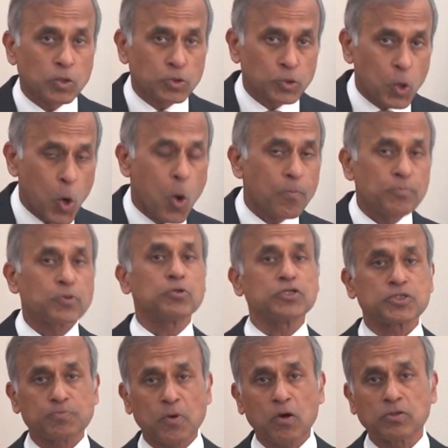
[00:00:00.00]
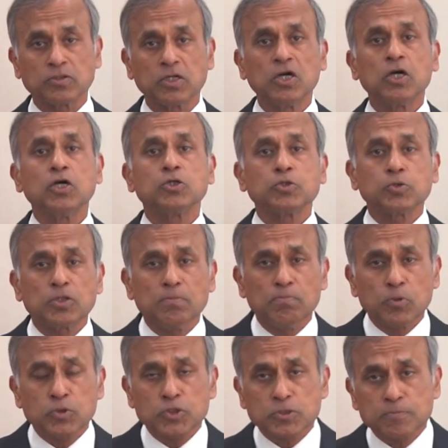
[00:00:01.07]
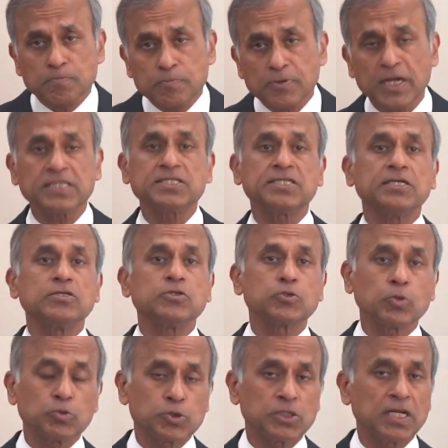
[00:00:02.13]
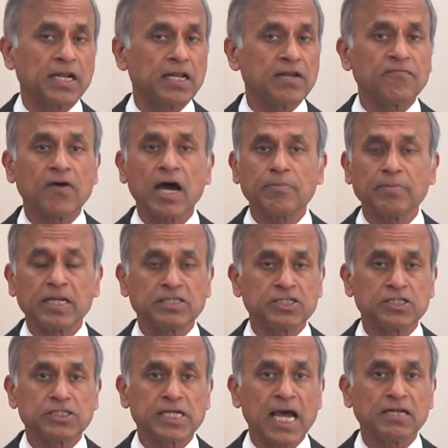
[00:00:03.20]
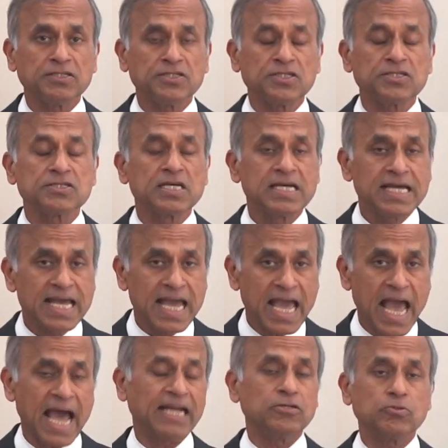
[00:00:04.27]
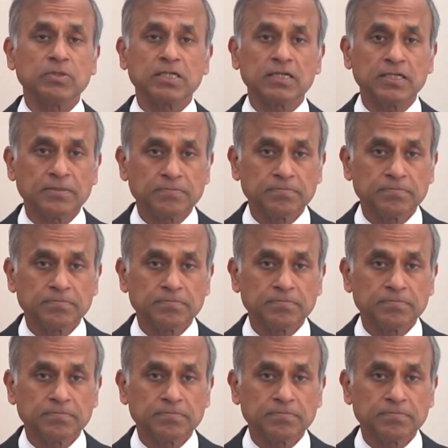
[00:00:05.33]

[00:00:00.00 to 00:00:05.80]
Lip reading: to hope to respond to the most pressing social and environmental challenges adequately.